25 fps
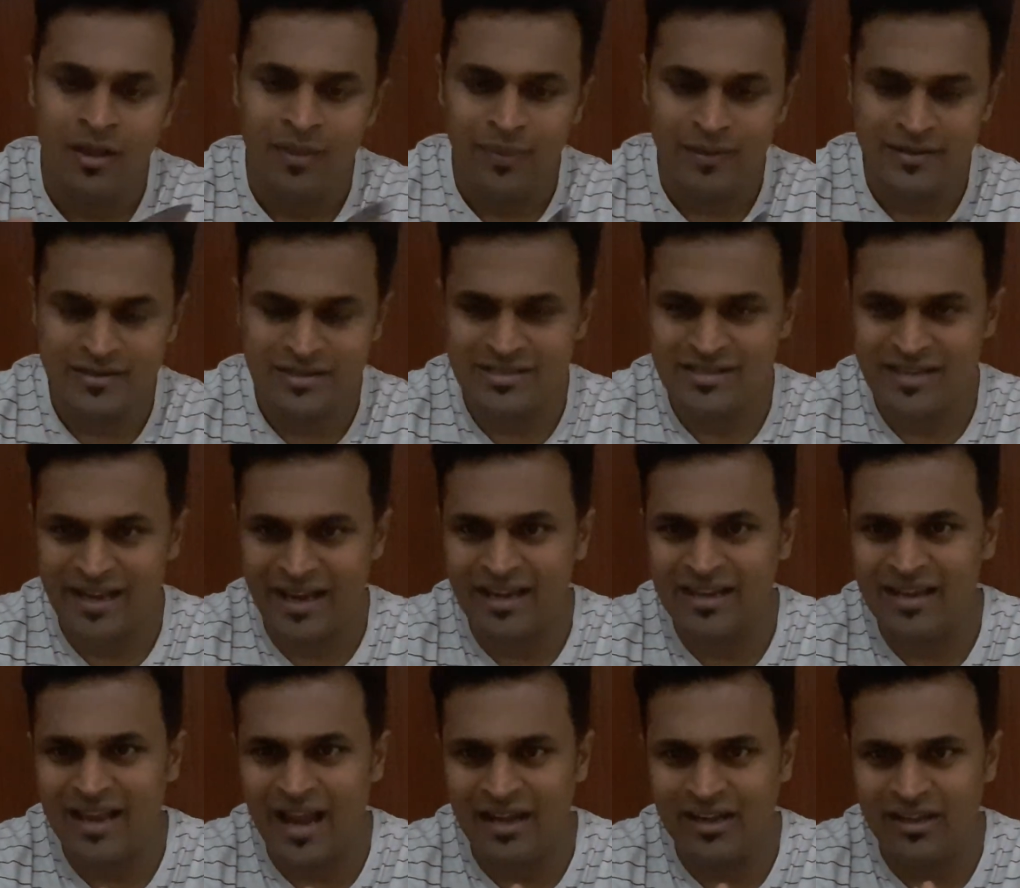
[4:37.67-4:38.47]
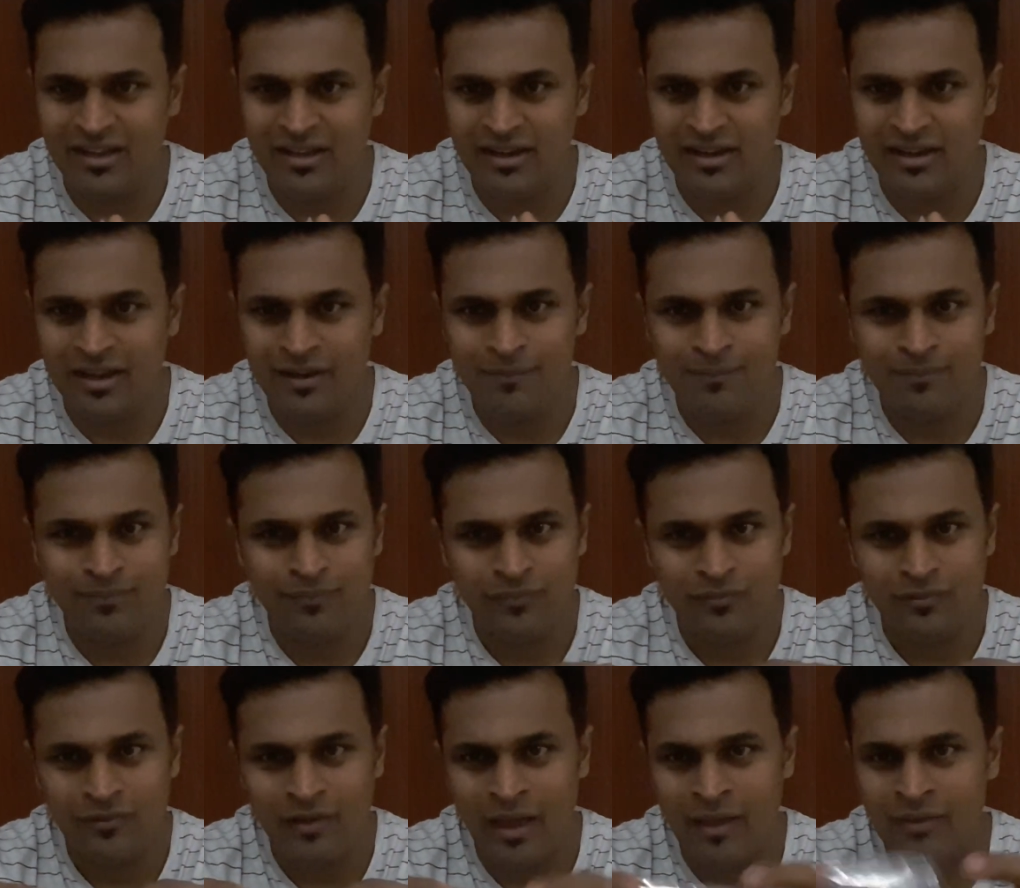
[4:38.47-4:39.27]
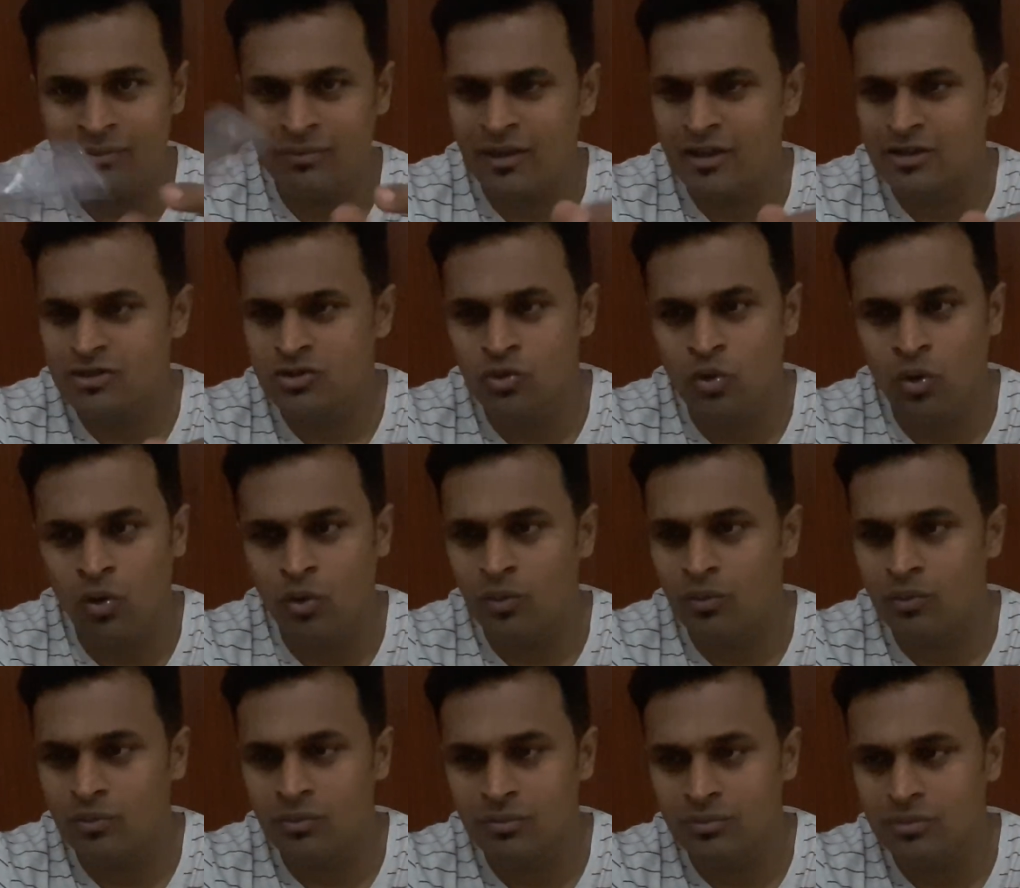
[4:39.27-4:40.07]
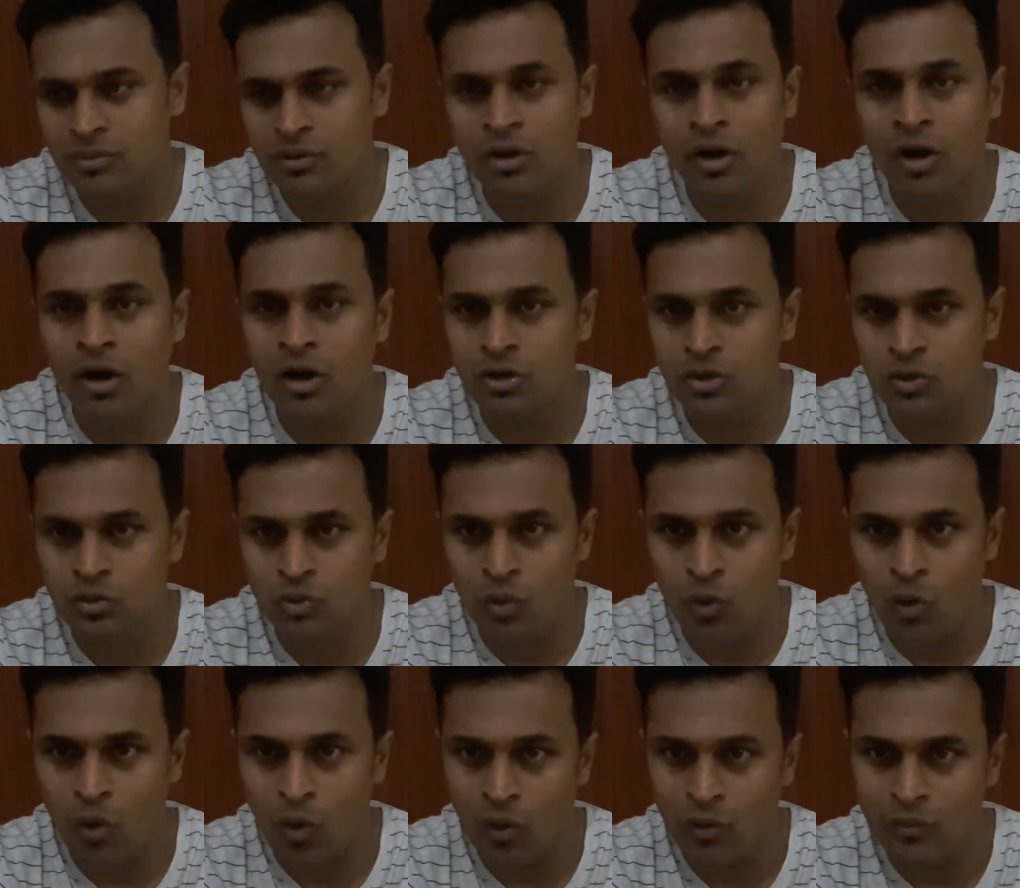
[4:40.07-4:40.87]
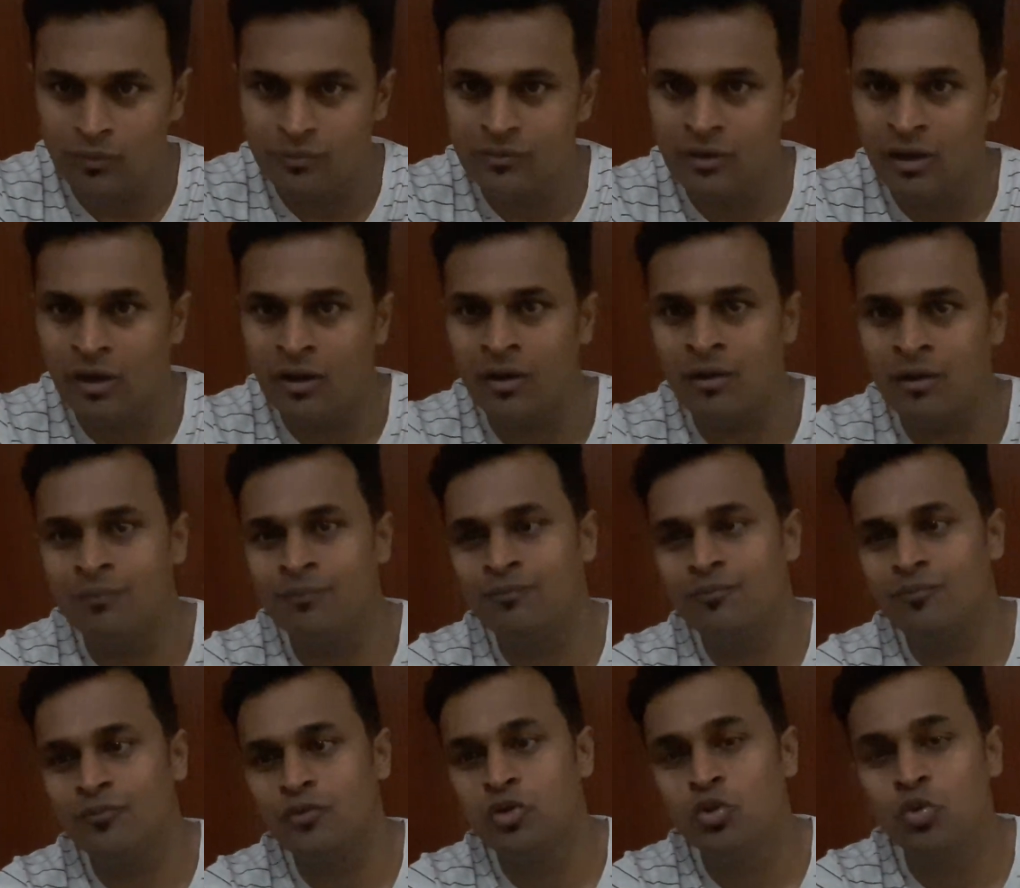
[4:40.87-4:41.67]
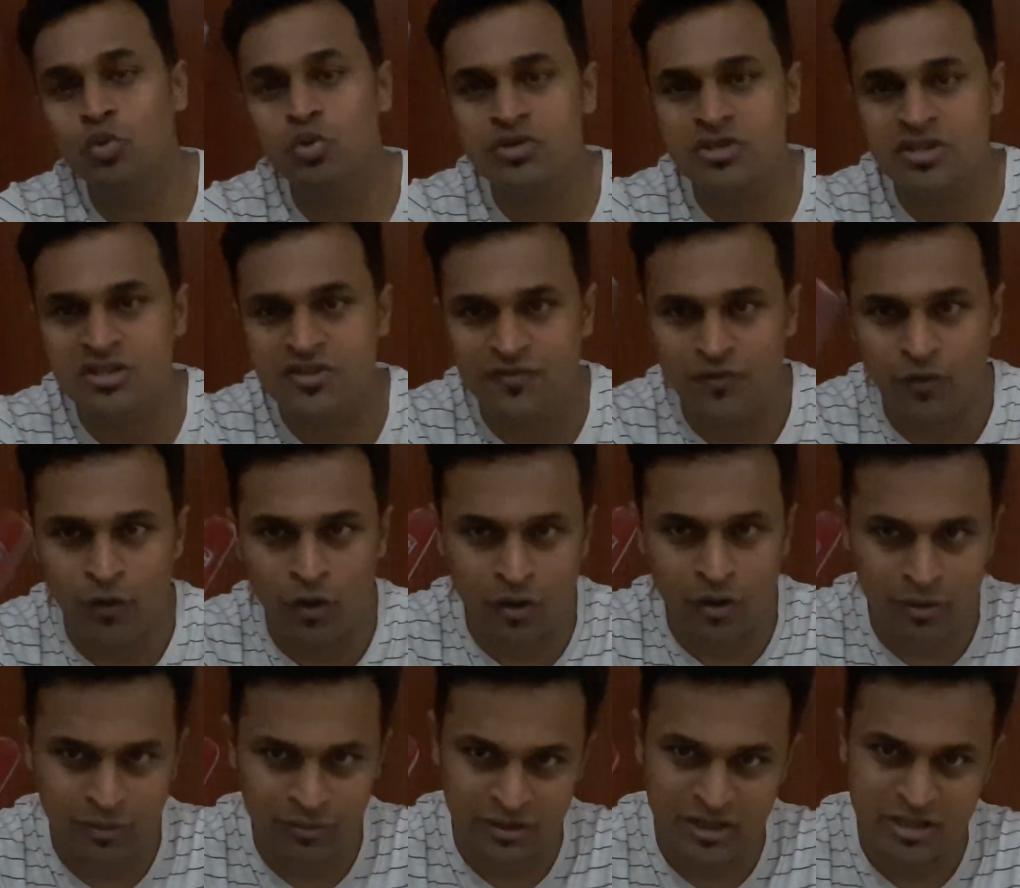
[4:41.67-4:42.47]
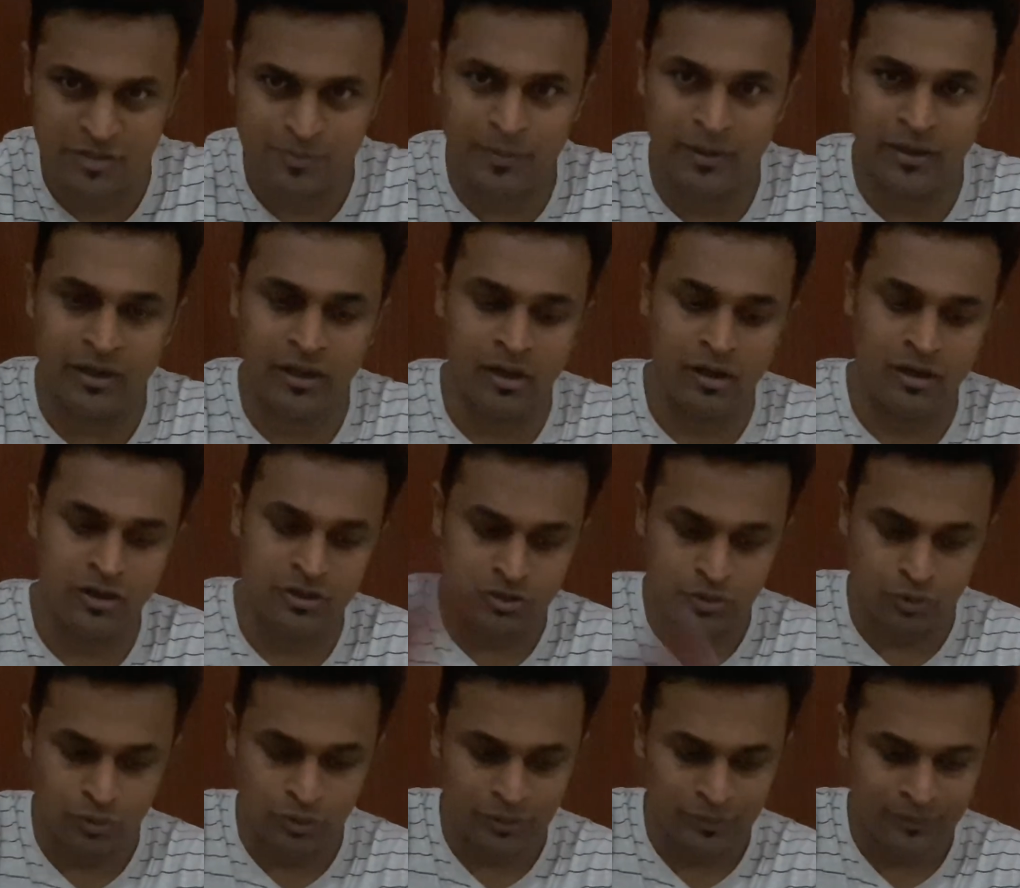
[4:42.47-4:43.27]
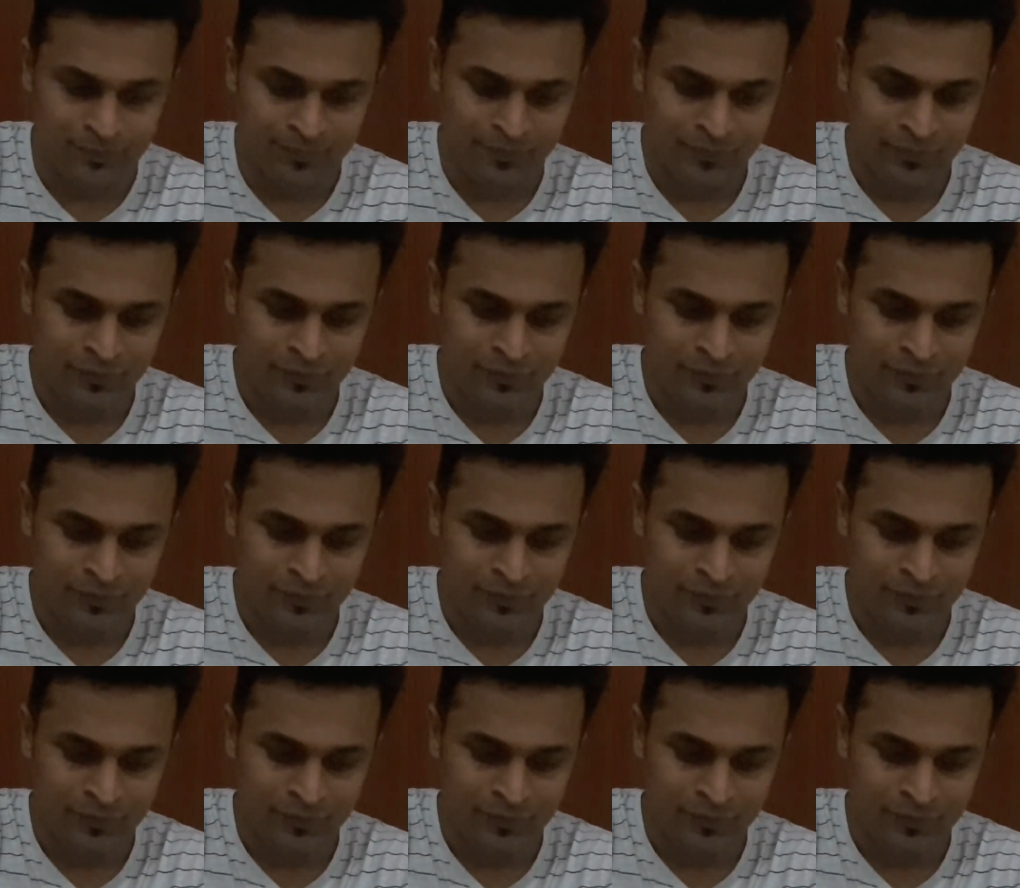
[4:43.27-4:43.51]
This is the second category, and there's no door to the uses for this particular tool.